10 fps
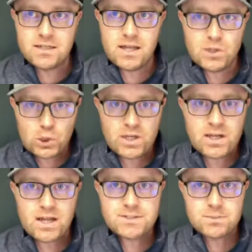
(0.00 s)
and looking
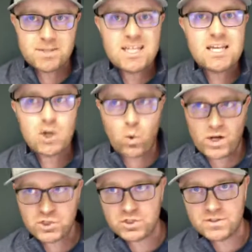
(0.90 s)
at some key
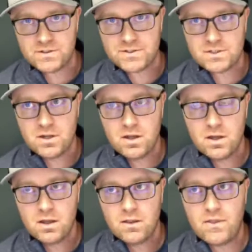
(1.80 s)
questions
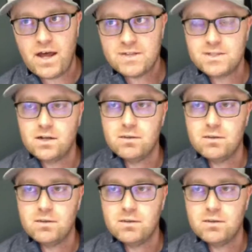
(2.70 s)
that